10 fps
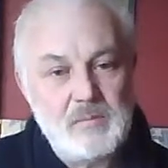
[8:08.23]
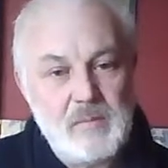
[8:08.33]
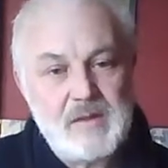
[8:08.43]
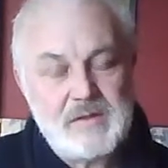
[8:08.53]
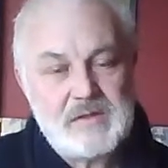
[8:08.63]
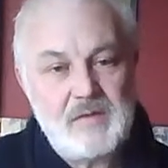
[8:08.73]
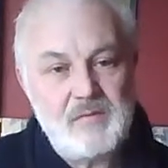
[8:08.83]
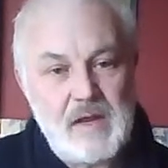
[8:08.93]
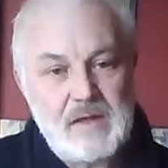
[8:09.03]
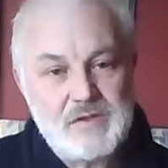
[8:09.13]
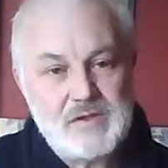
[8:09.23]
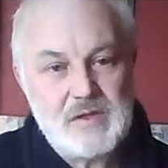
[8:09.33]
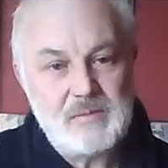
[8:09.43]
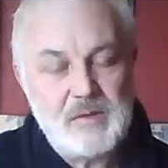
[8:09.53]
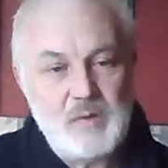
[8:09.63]
the mother-son
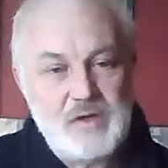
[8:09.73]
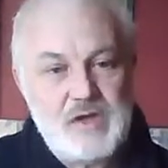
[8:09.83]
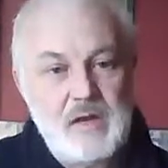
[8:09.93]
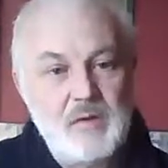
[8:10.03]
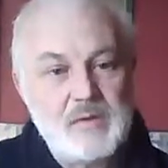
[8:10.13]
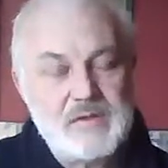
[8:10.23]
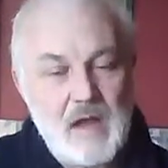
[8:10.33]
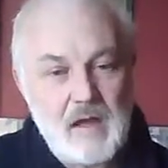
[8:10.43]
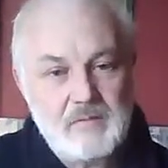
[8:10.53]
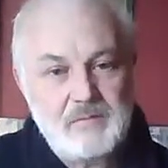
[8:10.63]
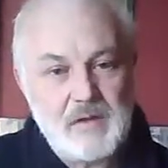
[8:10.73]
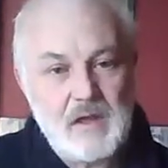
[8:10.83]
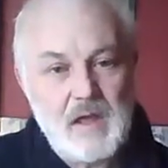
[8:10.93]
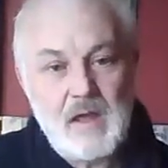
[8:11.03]
relationship in which he looks after